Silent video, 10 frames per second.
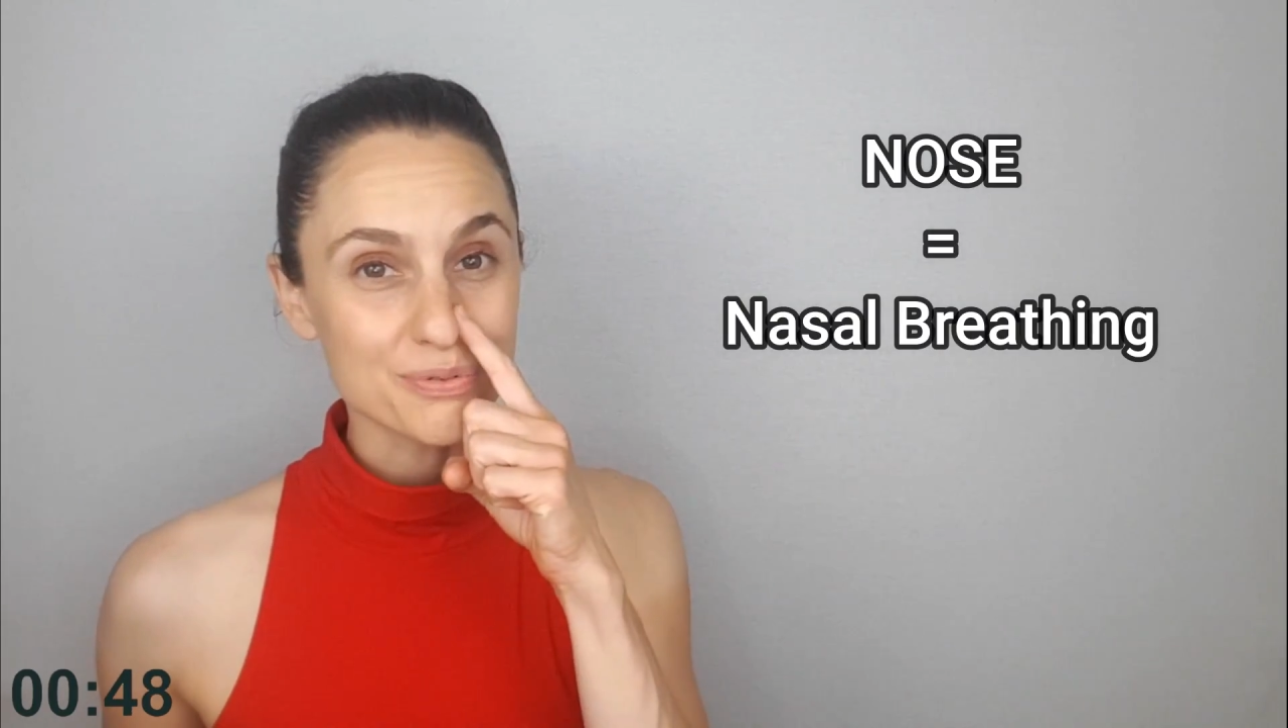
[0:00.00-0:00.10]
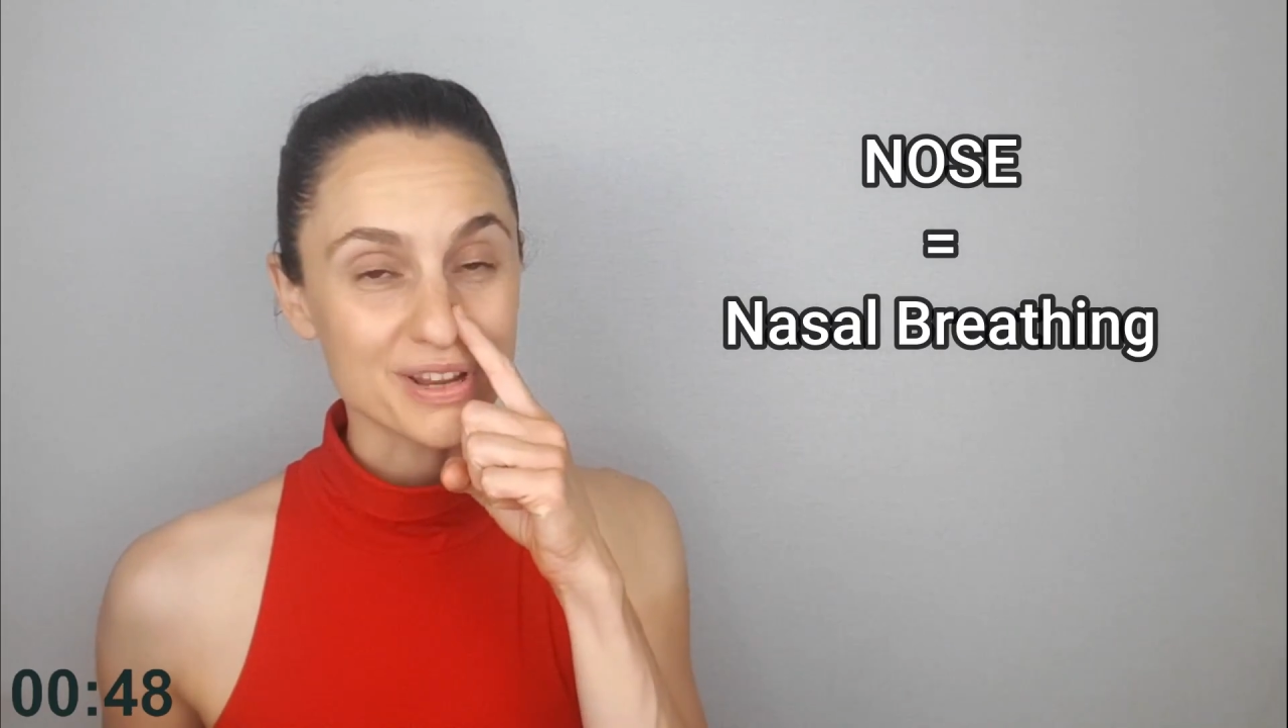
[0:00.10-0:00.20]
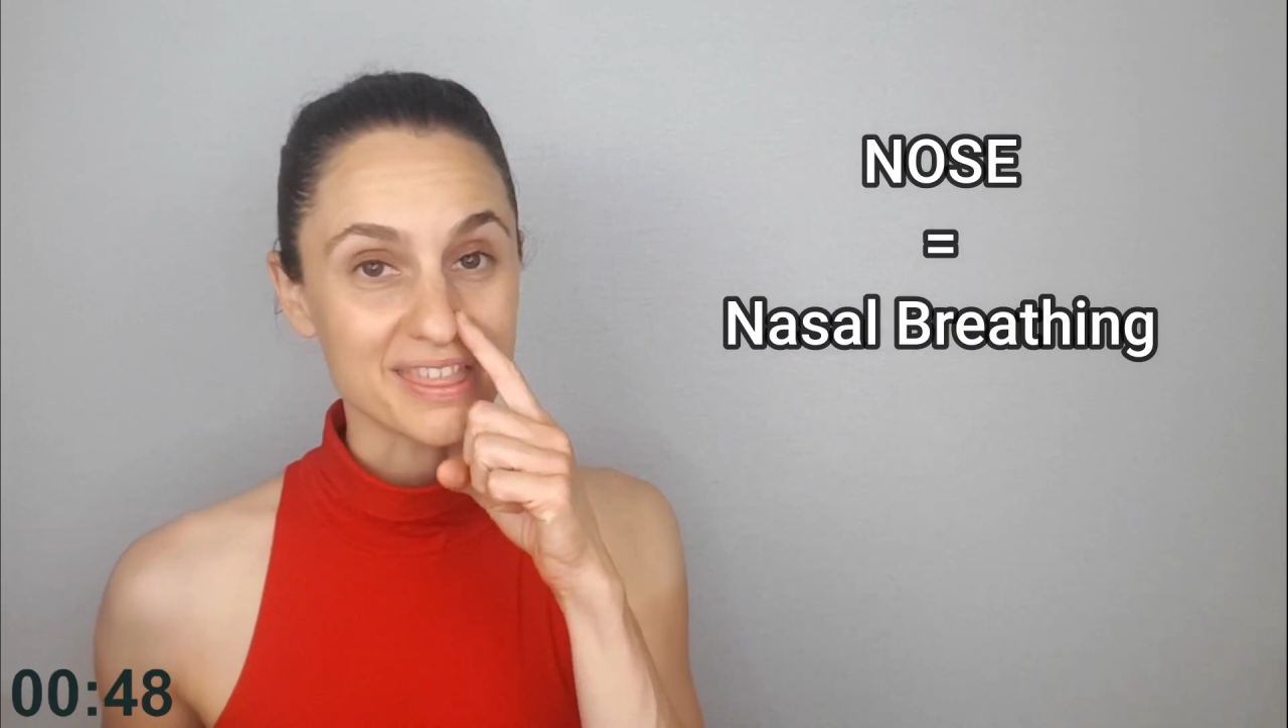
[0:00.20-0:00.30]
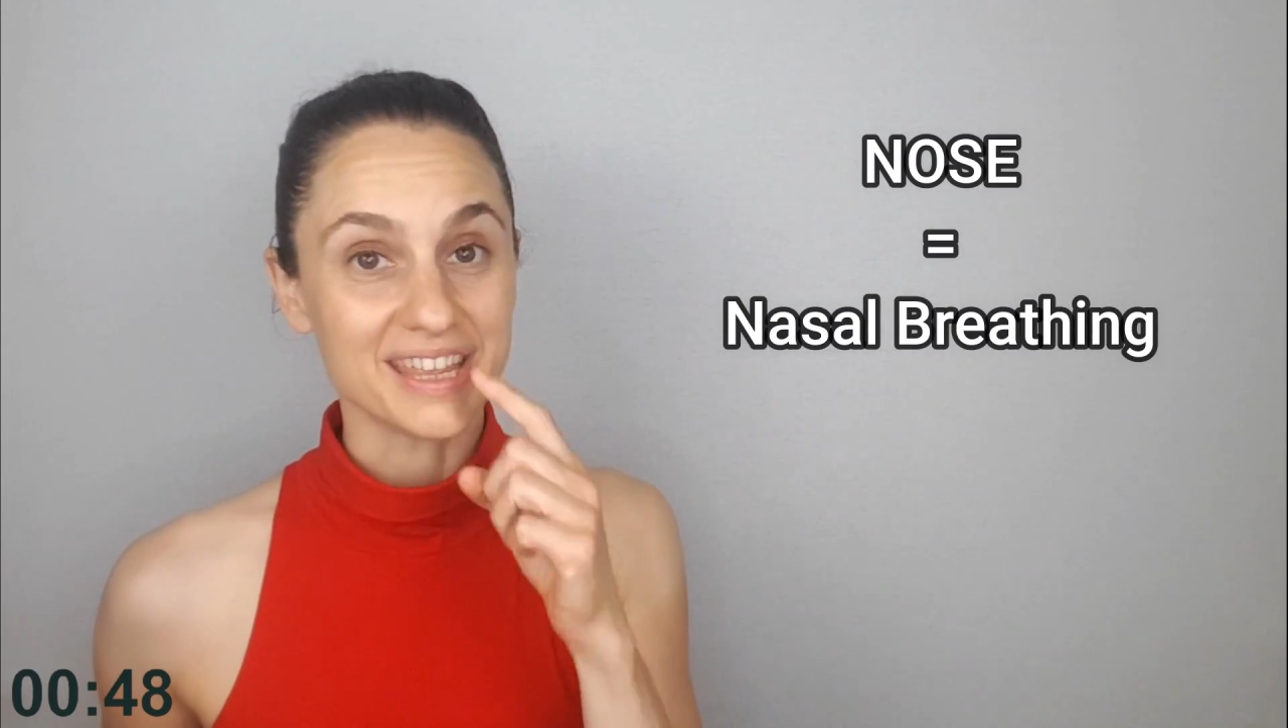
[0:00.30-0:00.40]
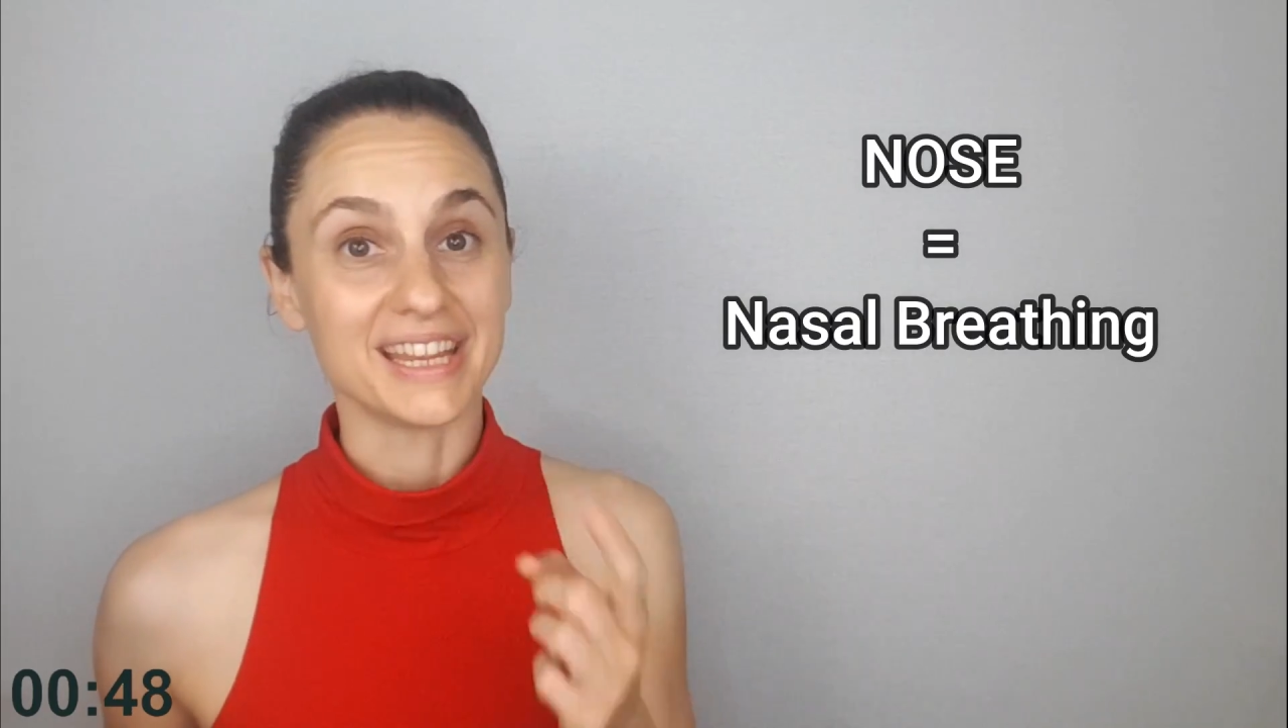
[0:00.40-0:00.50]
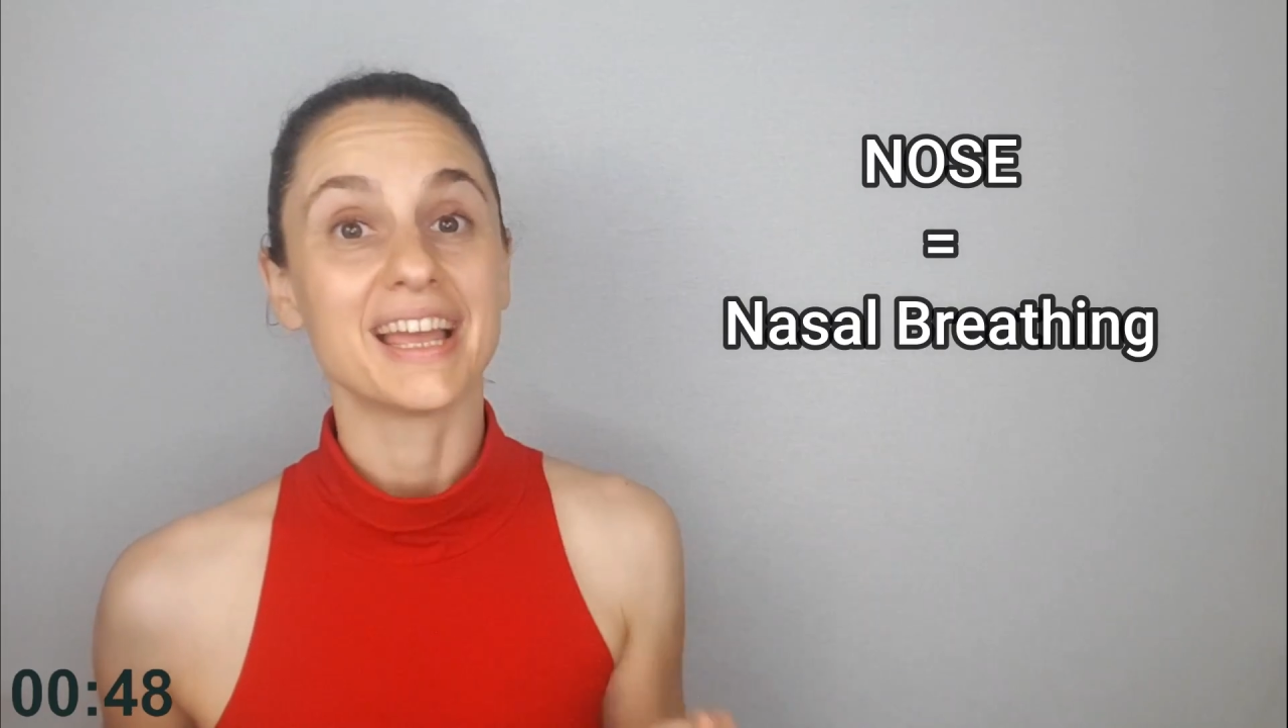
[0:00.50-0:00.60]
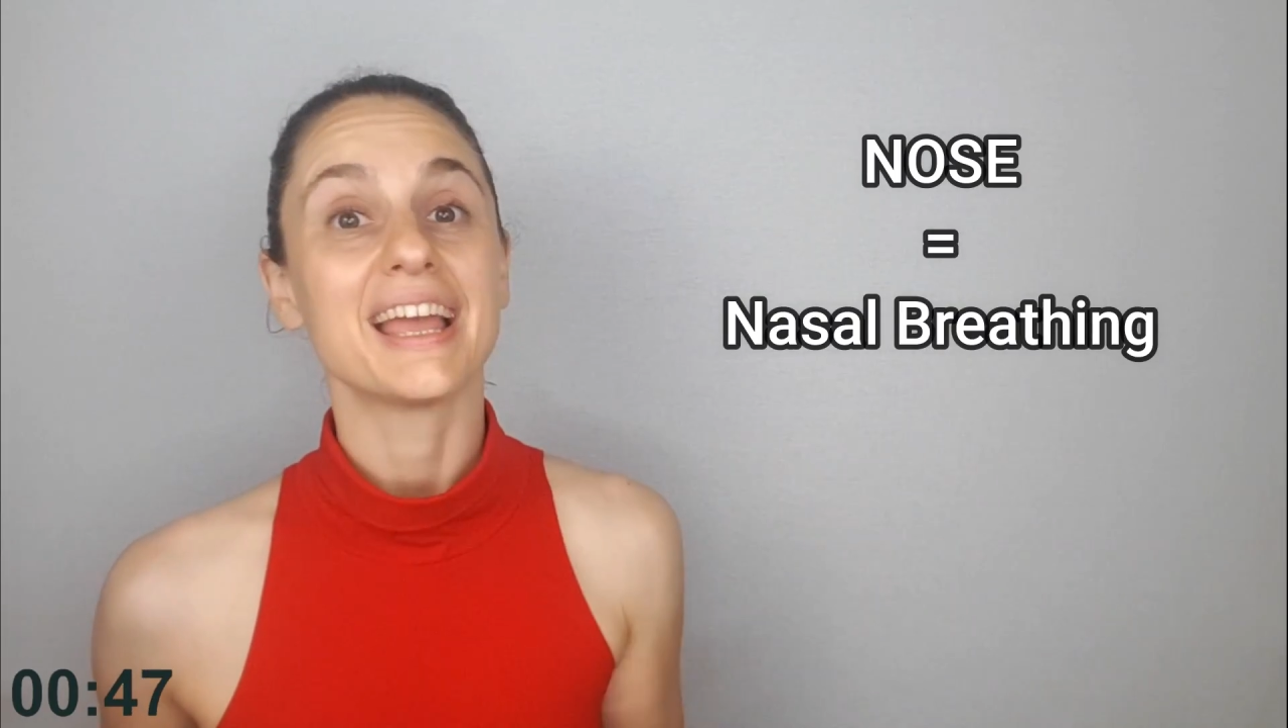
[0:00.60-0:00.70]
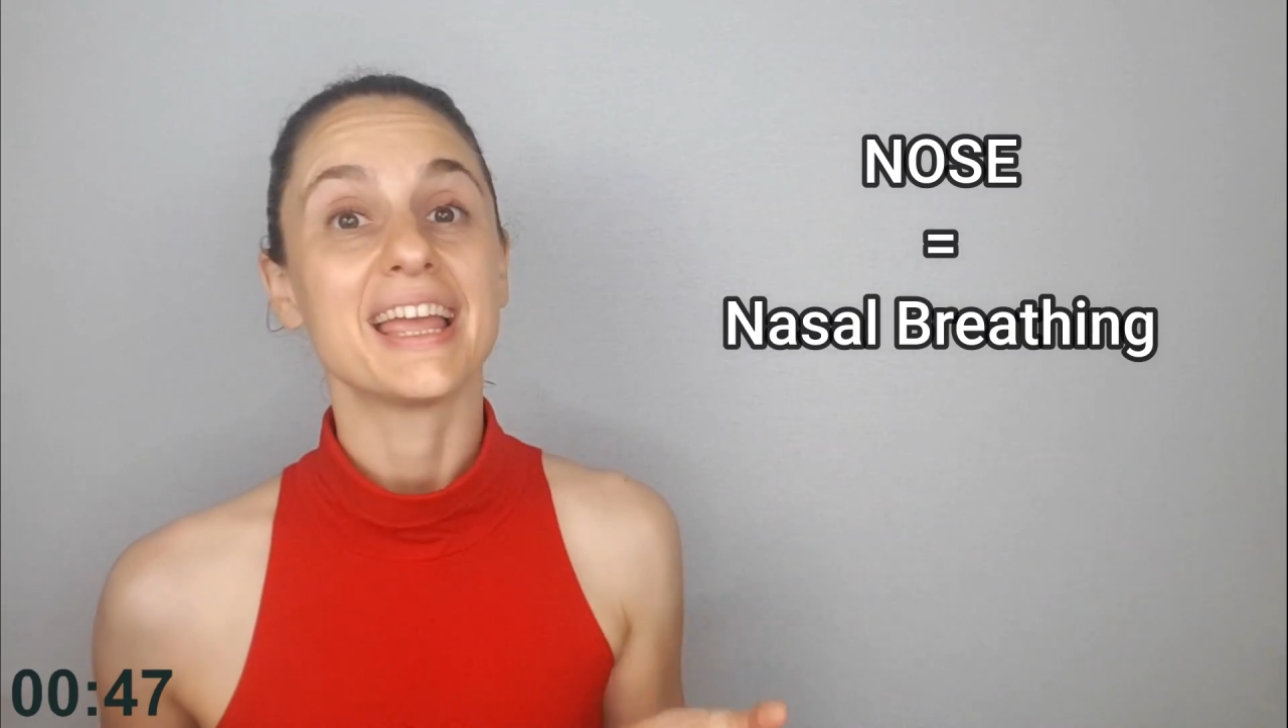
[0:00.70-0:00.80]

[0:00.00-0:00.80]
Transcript: breathing